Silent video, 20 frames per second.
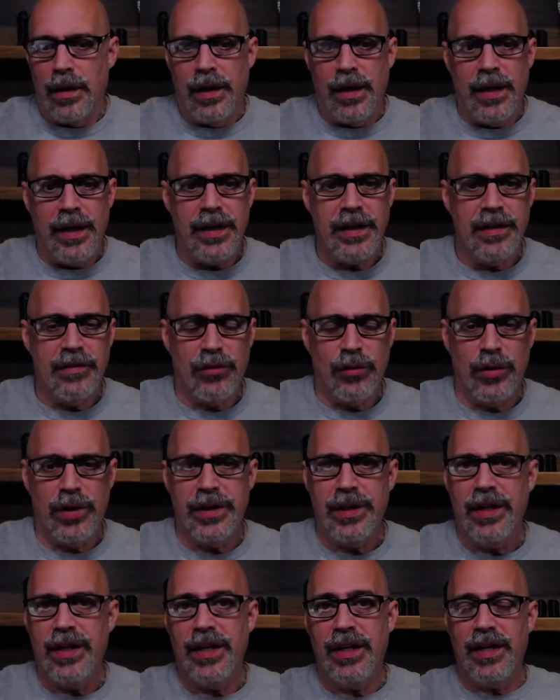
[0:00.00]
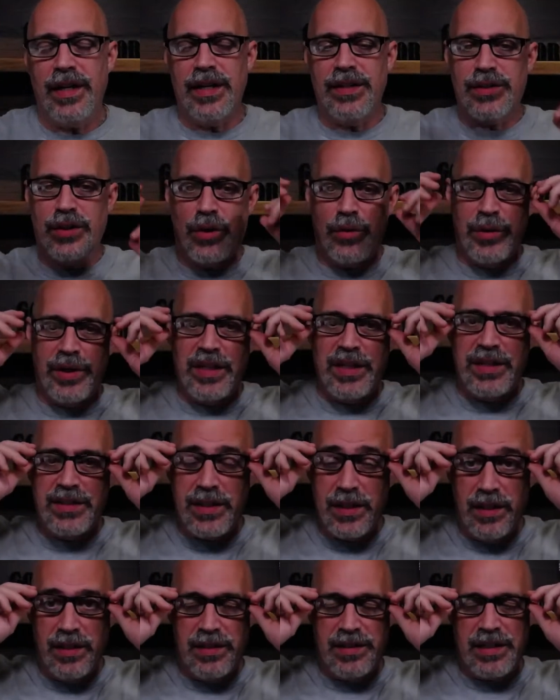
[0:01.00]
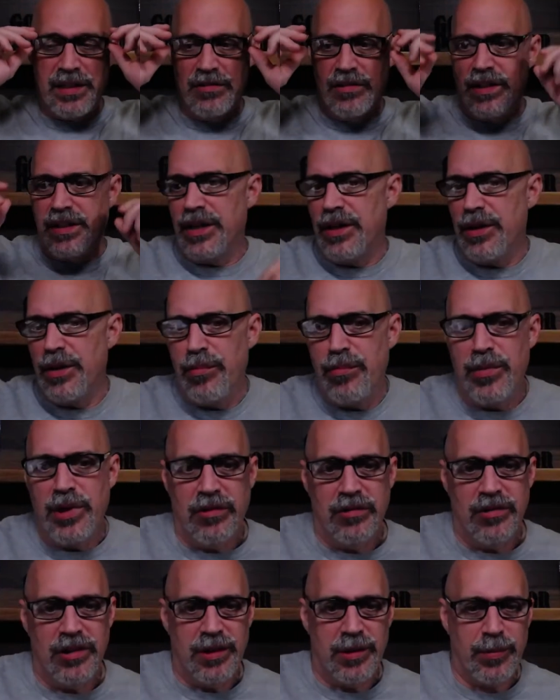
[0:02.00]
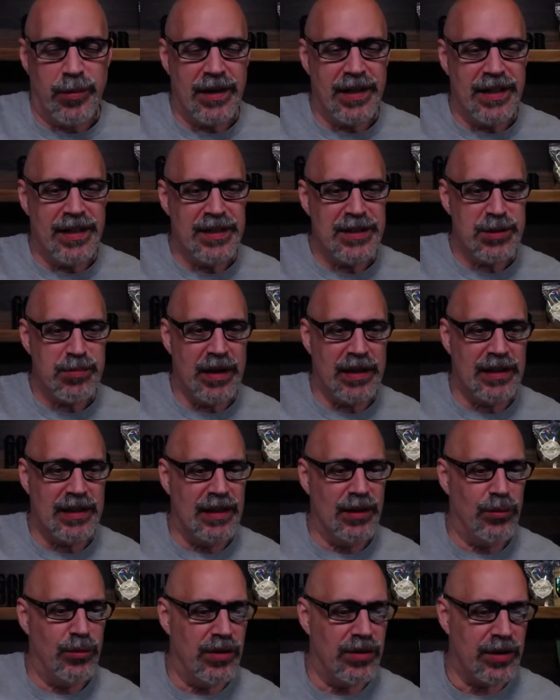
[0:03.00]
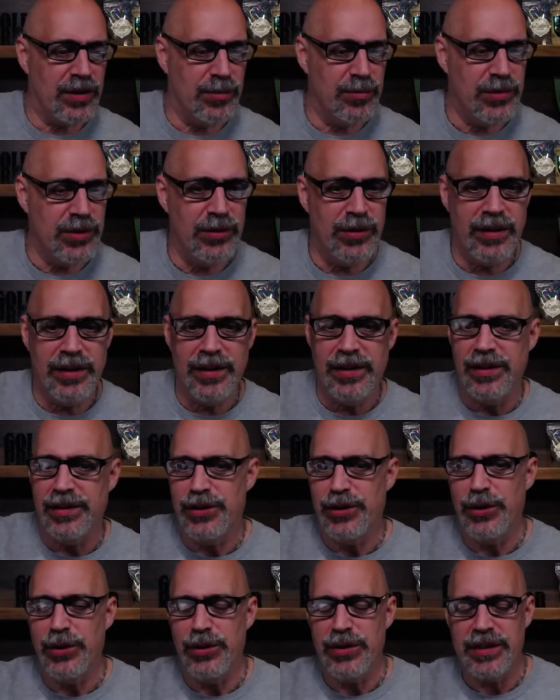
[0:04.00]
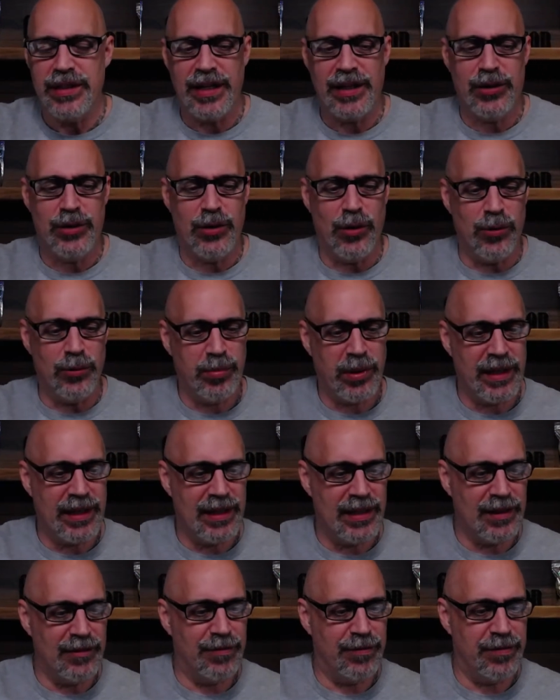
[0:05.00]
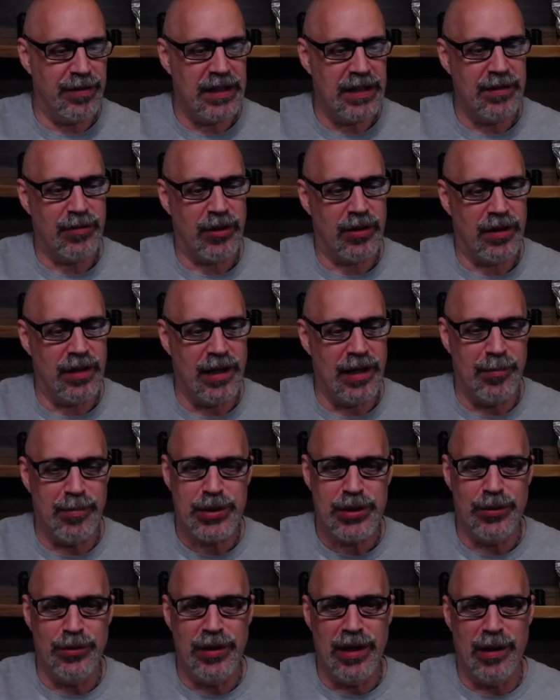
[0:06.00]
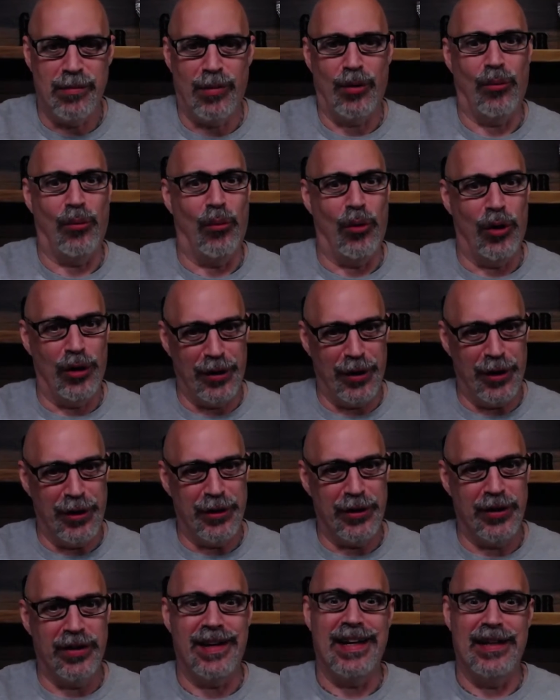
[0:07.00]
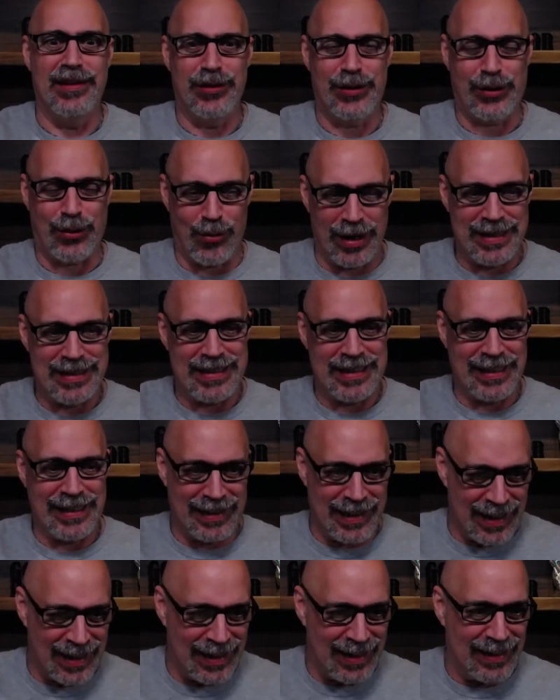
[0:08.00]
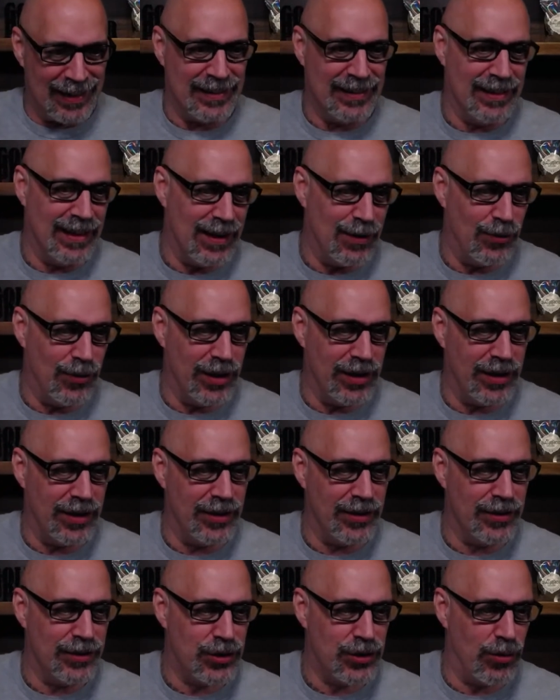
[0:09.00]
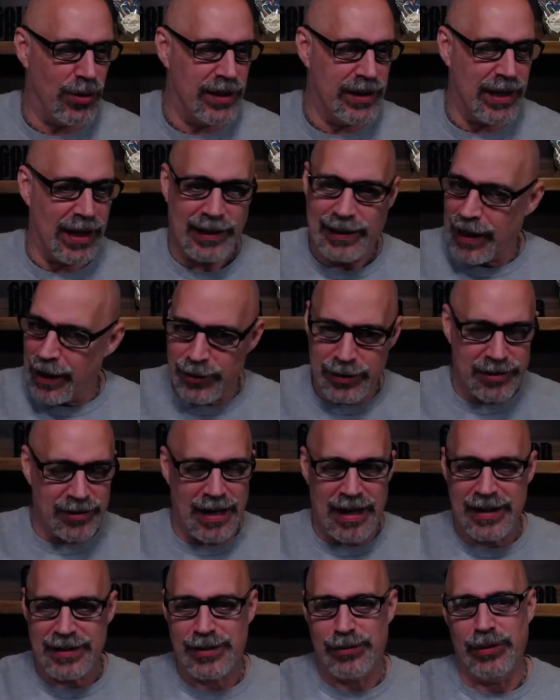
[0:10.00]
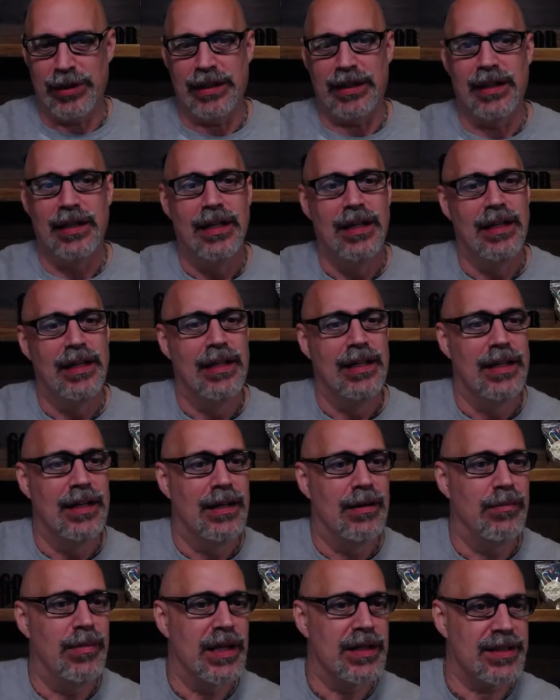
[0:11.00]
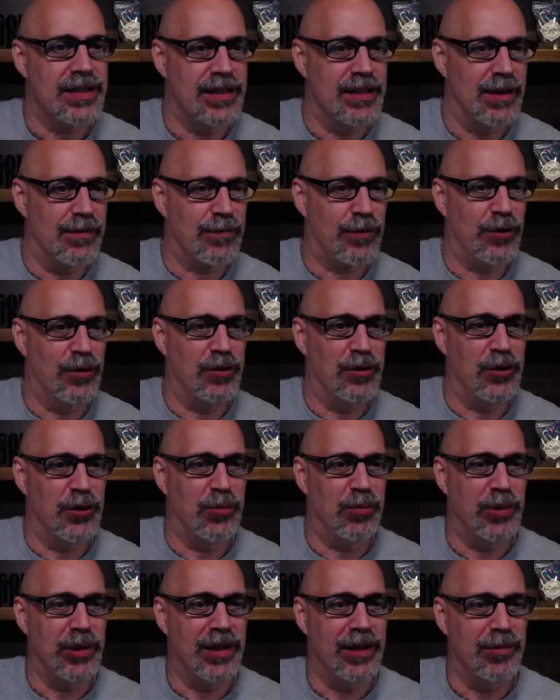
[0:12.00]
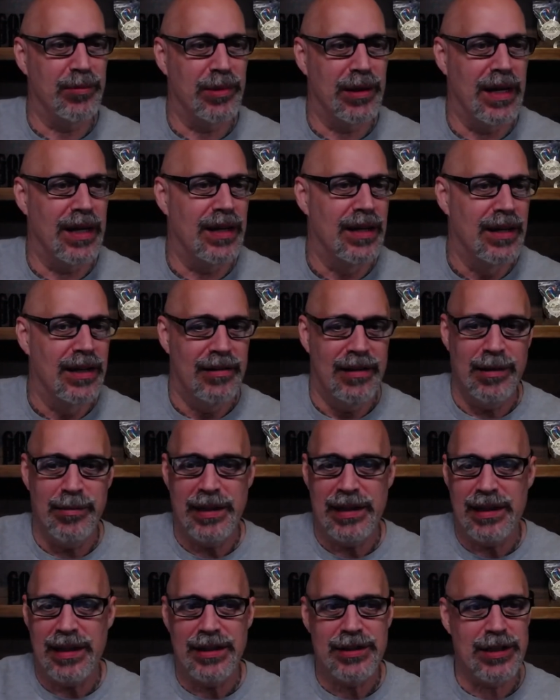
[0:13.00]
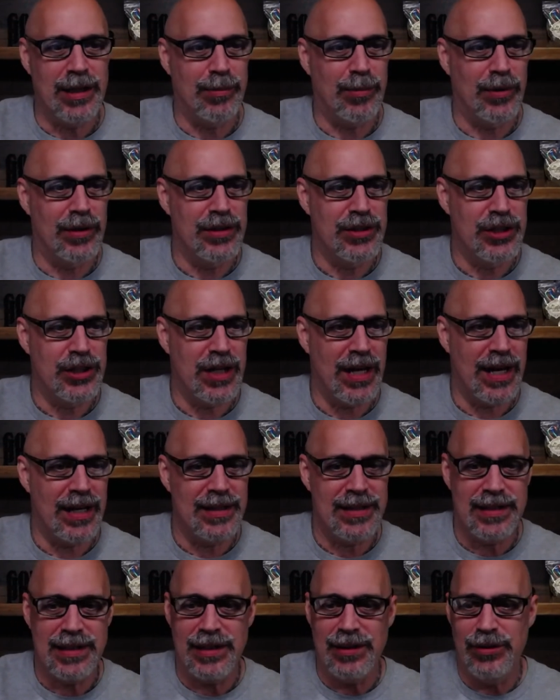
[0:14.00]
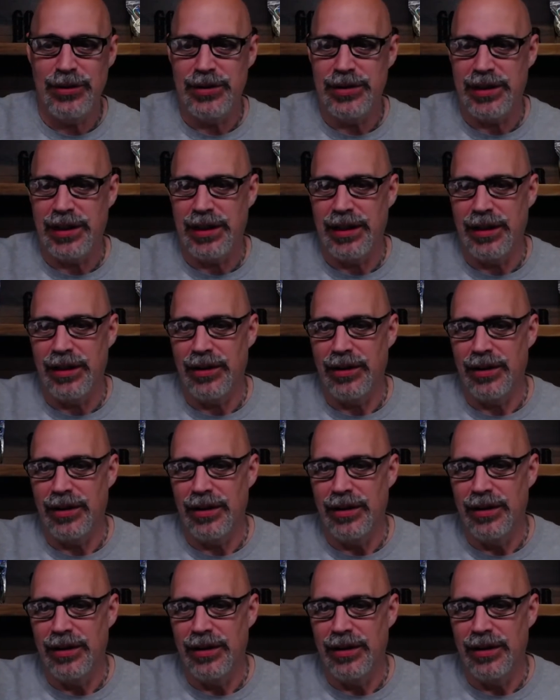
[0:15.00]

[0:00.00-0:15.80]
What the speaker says: Hey everyone, as always, Dylan Miller prospecting, and welcome to another Tuesday Night Gold Panning Fever, episode number 129, not 128. That was last week. Messed it up for a little bit, but let me catch up on chat, see who's here.